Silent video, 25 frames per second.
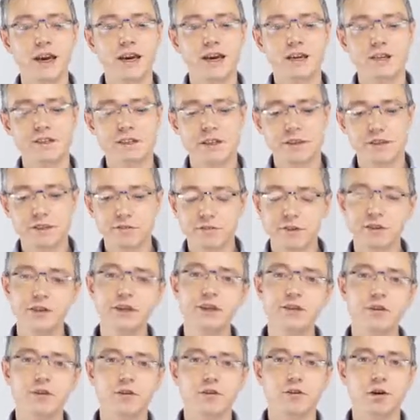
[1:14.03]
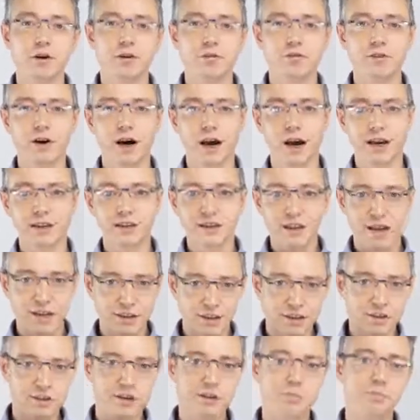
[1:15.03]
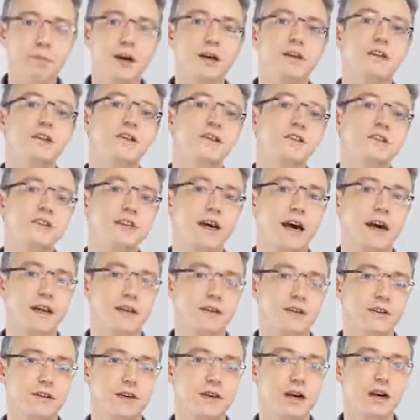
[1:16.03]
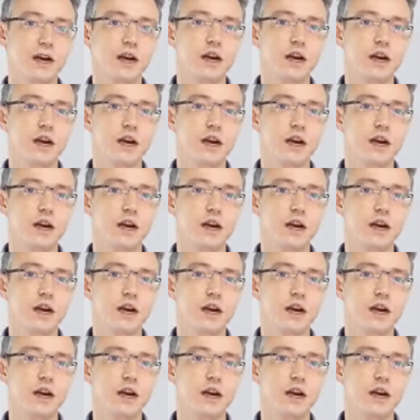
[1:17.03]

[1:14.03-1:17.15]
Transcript: is the definition of identity by descent.